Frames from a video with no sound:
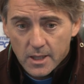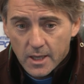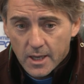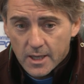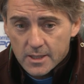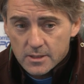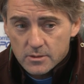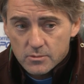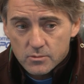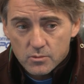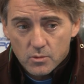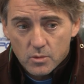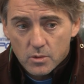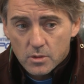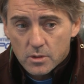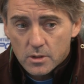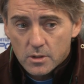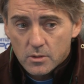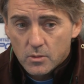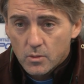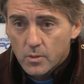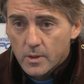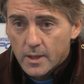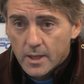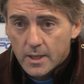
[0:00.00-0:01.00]
can't
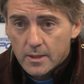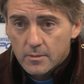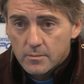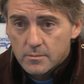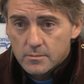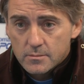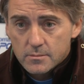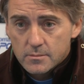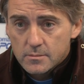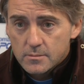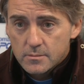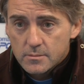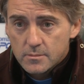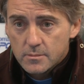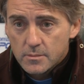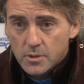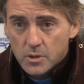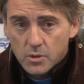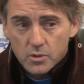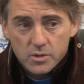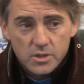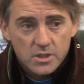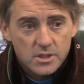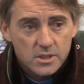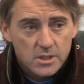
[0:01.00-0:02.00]
work well
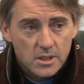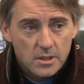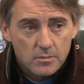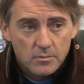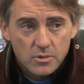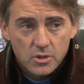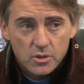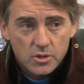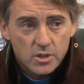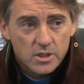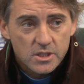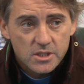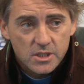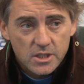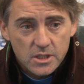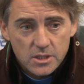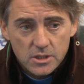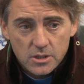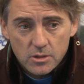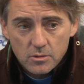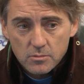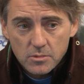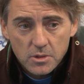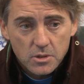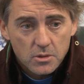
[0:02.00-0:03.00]
because he's ill, because he's
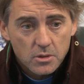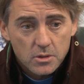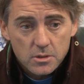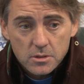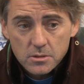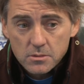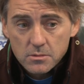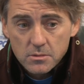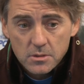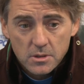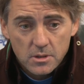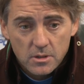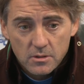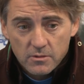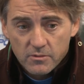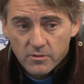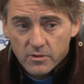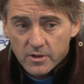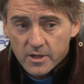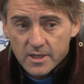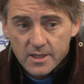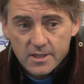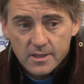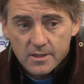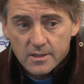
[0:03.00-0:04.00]
injured, because
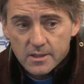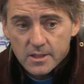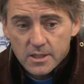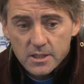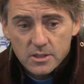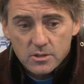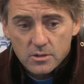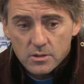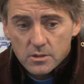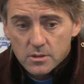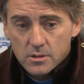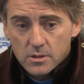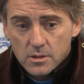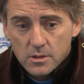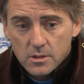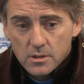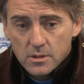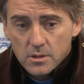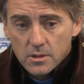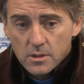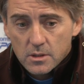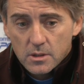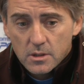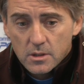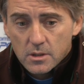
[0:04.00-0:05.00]
for other reason.
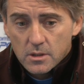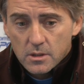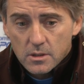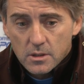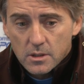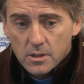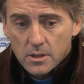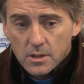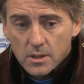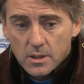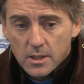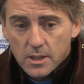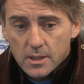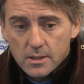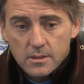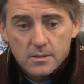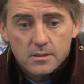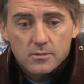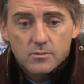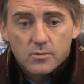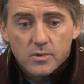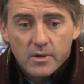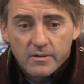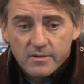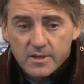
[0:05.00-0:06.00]
Uh,
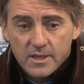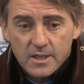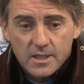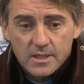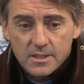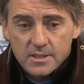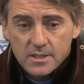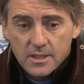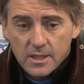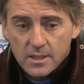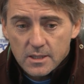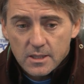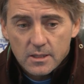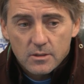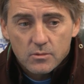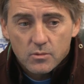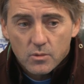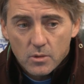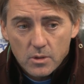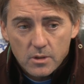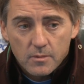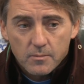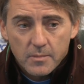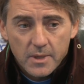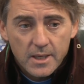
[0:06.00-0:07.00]
and we have another striker that
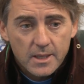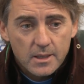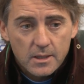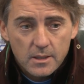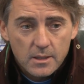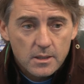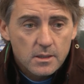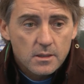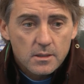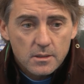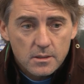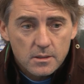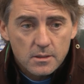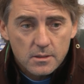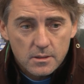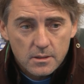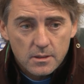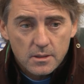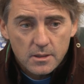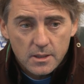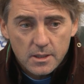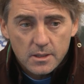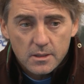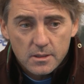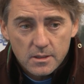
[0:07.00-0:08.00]
work better
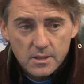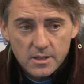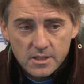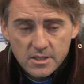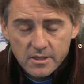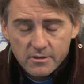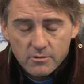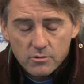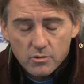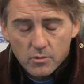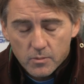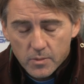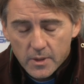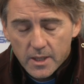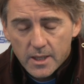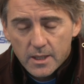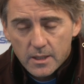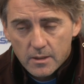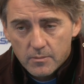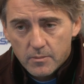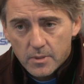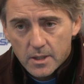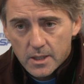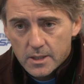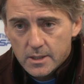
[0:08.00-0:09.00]
uh, and he deserve to
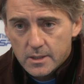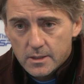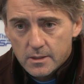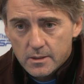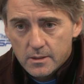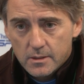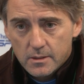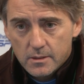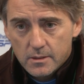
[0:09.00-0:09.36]
play, play.